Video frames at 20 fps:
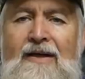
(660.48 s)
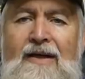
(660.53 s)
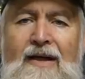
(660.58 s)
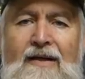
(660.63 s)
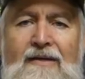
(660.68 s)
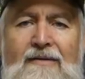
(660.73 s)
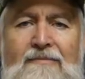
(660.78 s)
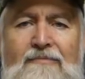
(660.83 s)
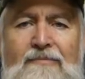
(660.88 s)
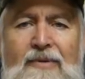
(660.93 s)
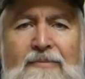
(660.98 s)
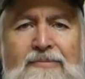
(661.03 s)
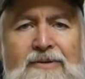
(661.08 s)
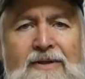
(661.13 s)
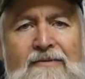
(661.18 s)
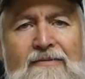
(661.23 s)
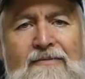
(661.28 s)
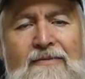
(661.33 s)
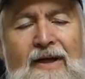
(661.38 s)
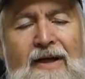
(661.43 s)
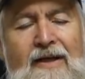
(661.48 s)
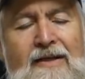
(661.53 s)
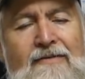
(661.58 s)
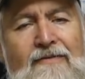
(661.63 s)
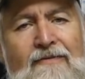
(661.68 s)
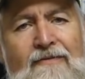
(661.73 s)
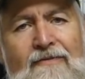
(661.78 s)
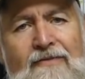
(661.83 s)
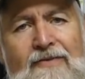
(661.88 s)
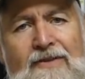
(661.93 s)
perhaps
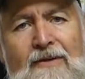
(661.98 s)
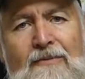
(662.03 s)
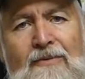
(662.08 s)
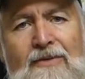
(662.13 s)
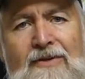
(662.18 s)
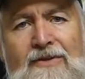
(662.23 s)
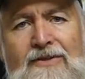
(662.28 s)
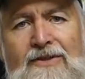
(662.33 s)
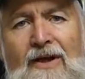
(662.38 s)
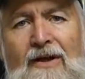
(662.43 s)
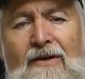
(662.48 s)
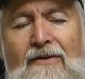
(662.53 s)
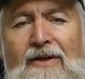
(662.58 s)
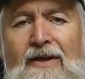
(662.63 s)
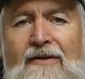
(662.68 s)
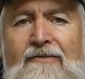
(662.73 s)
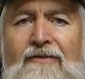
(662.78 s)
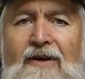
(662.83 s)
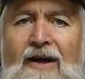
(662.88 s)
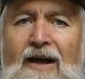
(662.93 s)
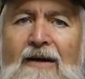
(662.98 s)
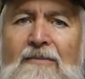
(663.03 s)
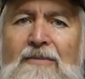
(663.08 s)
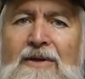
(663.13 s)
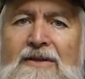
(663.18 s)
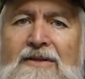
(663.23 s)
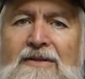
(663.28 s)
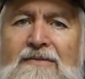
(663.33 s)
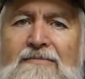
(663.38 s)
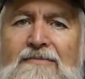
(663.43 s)
someone that sold their farm
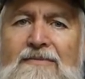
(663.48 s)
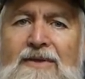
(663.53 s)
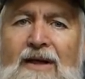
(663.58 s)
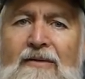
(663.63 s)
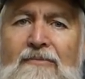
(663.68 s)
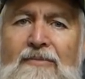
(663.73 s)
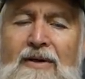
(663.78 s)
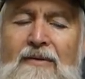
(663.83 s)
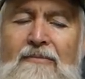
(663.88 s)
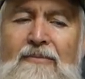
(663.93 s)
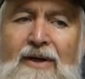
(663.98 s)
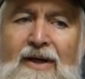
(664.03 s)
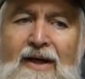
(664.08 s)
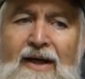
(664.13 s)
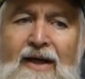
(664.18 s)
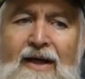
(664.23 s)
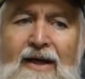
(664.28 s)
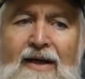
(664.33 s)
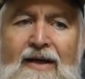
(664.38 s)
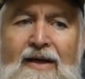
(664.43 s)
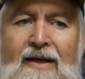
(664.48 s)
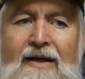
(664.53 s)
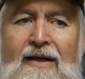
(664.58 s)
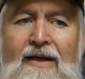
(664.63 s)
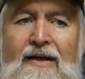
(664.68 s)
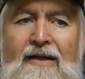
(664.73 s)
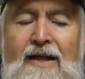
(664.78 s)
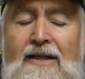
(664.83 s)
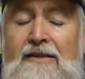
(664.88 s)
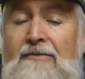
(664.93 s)
that's been a bit handy.
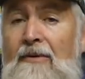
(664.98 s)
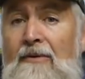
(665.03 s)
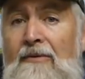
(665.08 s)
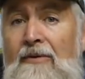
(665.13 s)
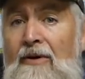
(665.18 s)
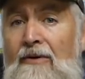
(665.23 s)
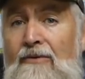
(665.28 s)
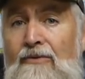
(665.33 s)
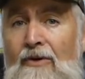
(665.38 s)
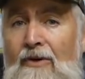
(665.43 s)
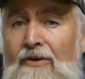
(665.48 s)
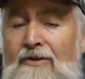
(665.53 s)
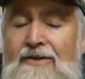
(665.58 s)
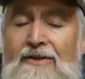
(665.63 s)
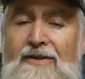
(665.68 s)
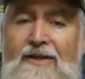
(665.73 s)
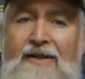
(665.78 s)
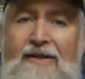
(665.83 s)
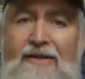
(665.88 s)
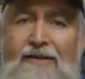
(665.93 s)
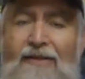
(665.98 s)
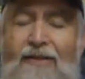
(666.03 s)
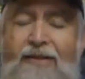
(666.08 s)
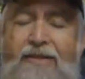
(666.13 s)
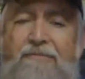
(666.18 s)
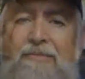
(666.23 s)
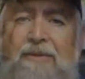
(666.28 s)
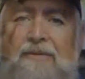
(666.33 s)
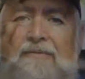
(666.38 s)
That's where we got Ross, and he's